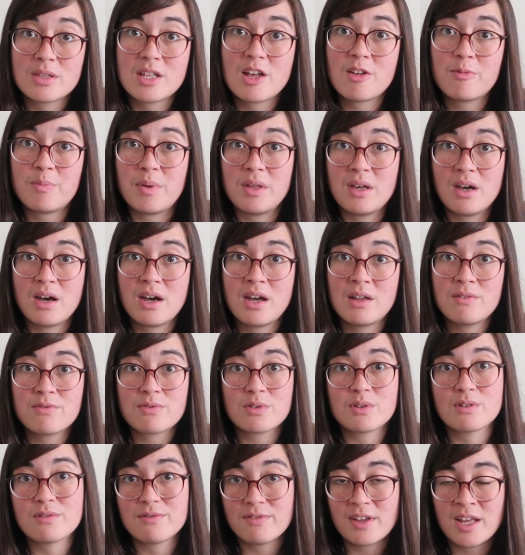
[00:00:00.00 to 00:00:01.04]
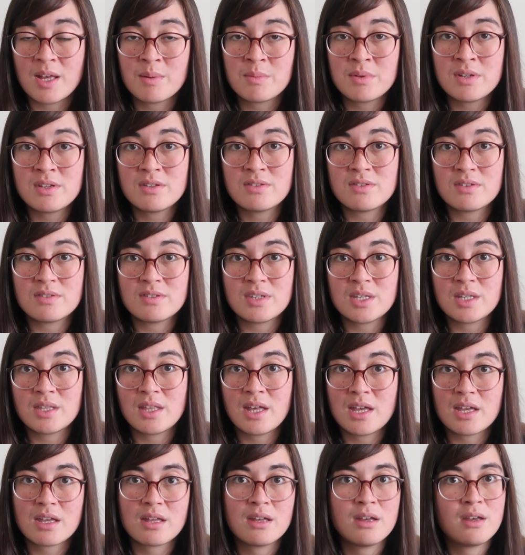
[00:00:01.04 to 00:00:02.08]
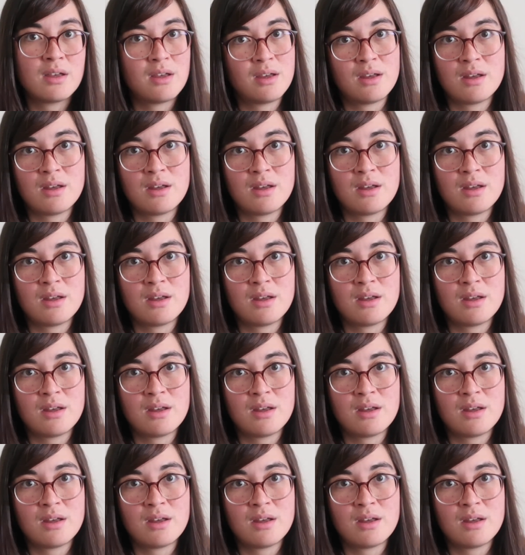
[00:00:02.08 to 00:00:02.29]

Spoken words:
left behind, for their families, to see like